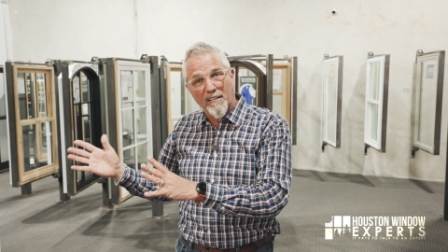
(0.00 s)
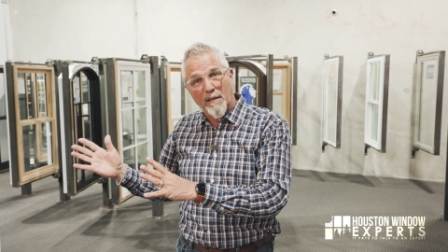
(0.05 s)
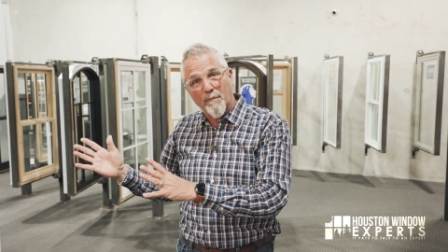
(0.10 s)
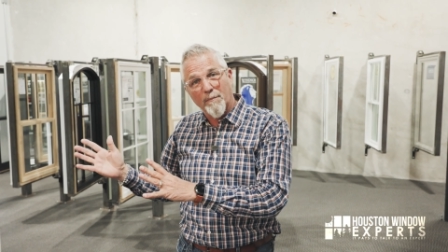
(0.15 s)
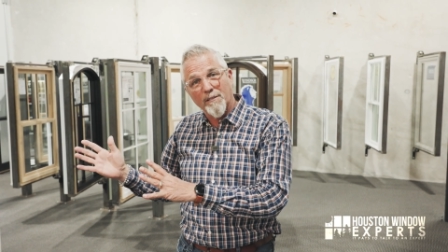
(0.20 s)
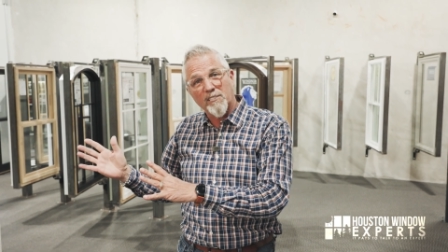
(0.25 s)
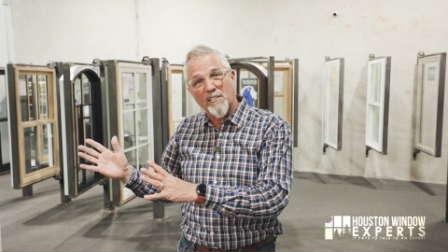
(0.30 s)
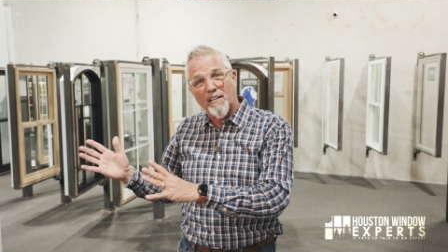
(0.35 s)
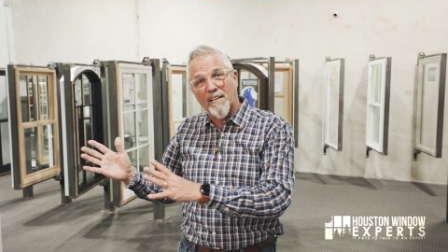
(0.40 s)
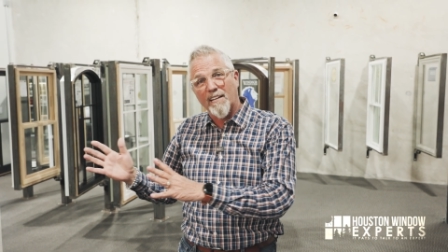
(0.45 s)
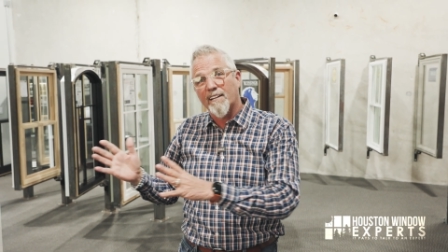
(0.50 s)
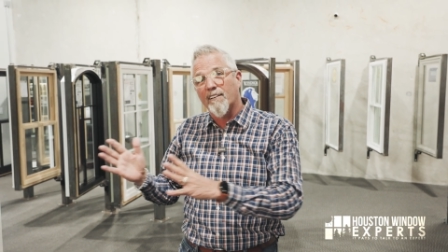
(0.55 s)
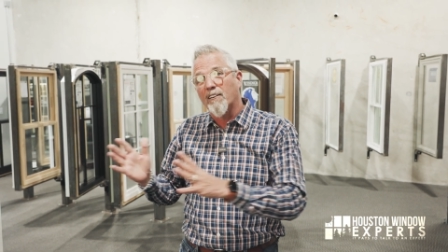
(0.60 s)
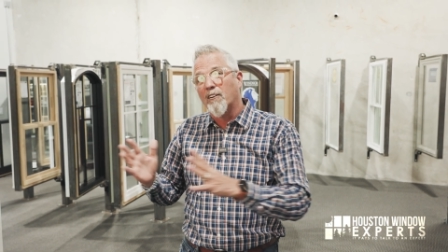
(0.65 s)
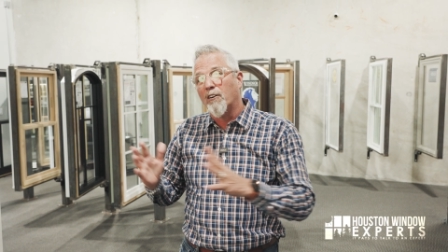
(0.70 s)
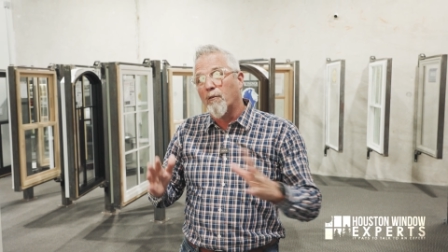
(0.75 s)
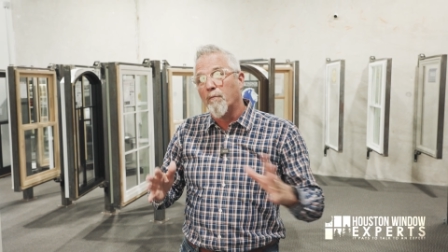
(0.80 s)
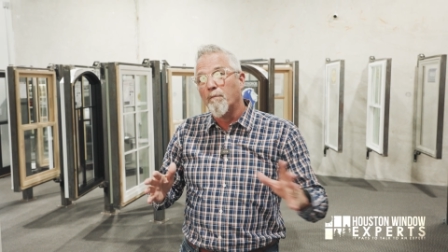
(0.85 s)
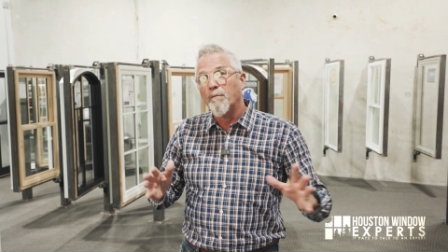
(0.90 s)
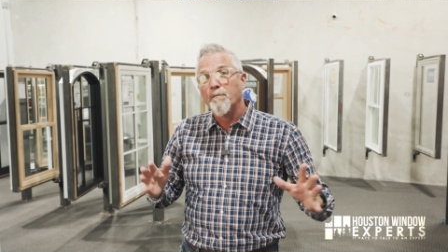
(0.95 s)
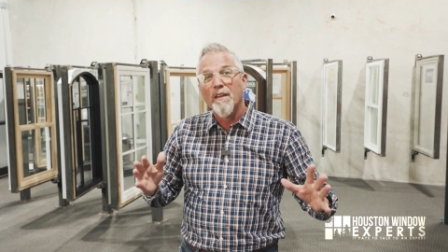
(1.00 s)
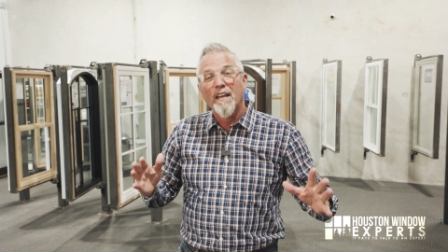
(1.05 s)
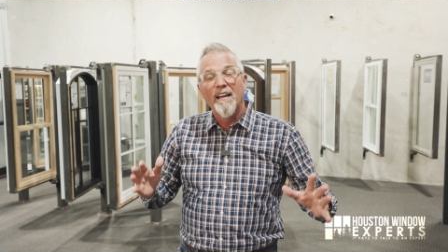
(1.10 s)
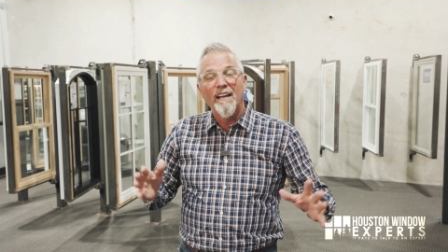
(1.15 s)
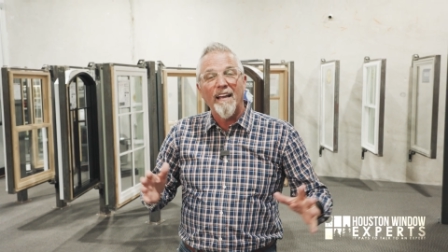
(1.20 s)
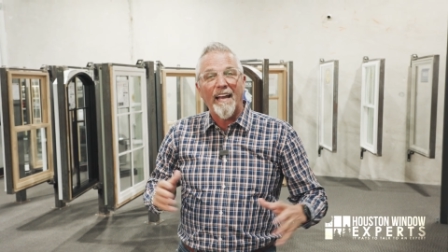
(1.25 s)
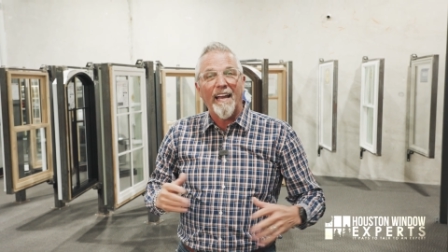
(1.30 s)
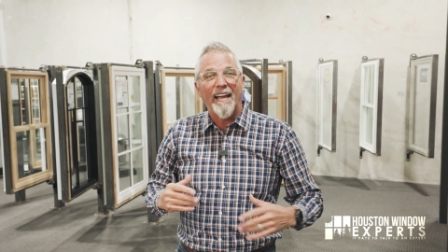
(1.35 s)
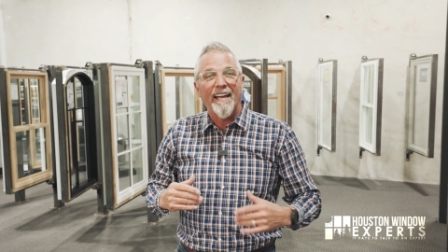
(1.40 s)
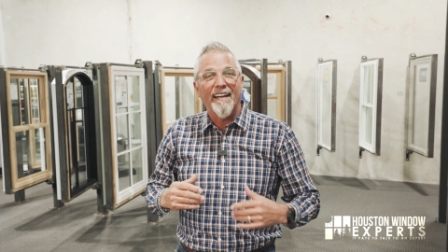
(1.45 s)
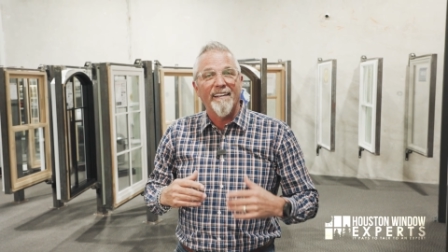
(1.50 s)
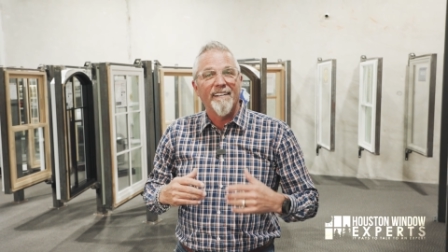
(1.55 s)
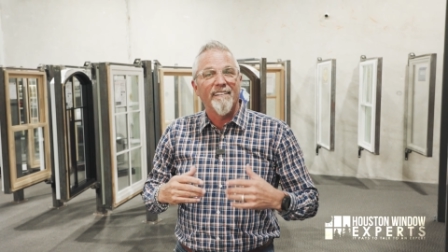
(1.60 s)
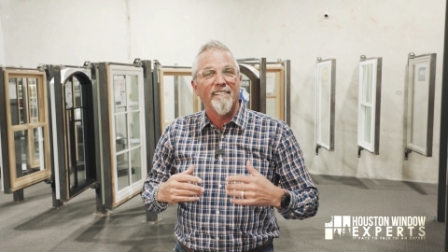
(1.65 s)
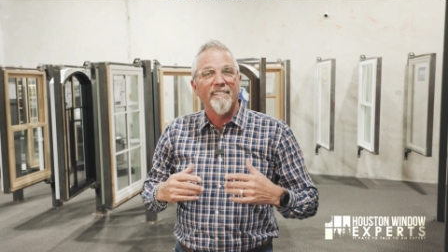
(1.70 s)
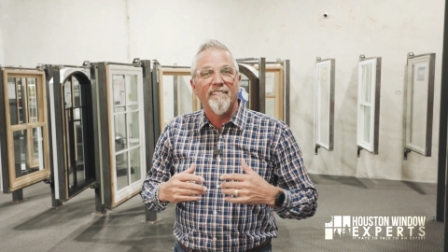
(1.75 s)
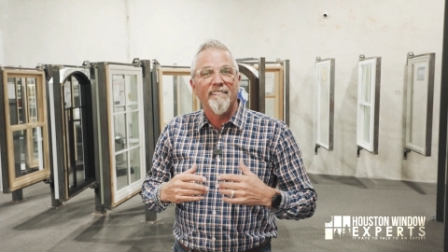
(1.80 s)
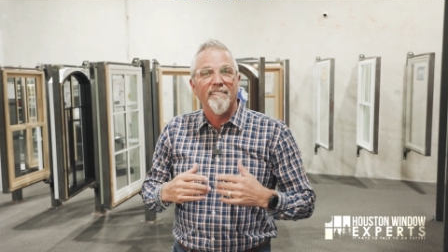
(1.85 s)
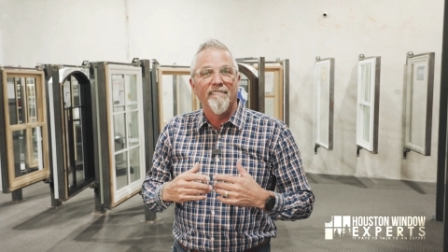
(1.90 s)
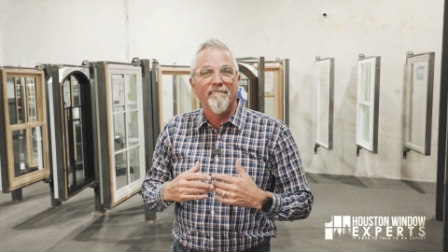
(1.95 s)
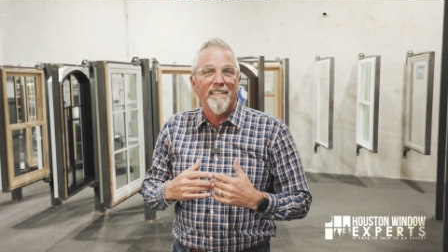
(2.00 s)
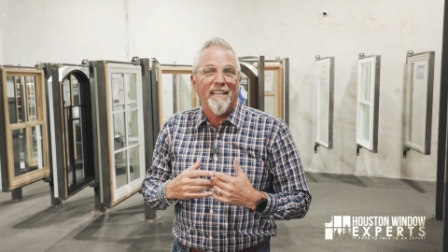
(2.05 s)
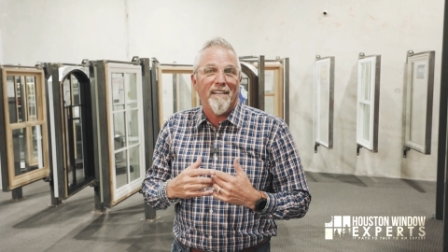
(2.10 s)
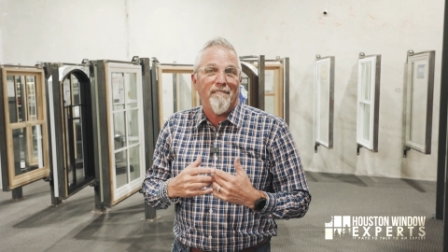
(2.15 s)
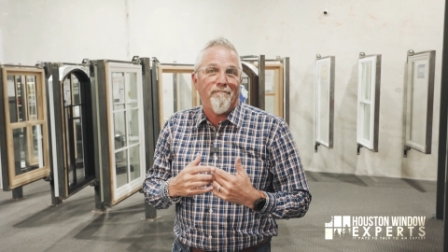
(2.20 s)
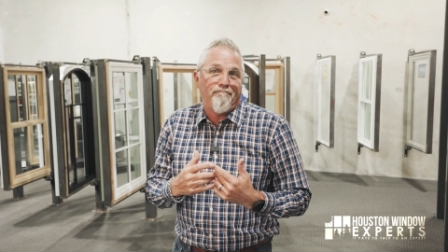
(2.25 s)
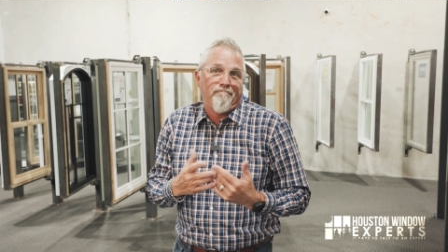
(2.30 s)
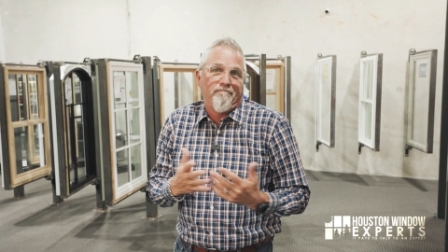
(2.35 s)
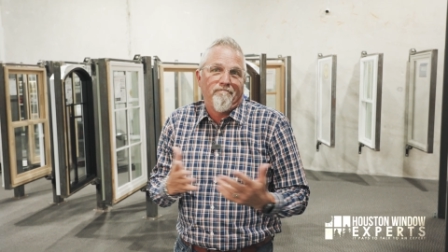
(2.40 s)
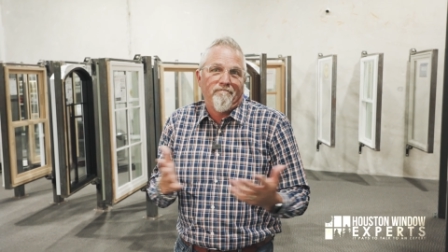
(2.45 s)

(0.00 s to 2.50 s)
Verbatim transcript: they've been staying at home, and they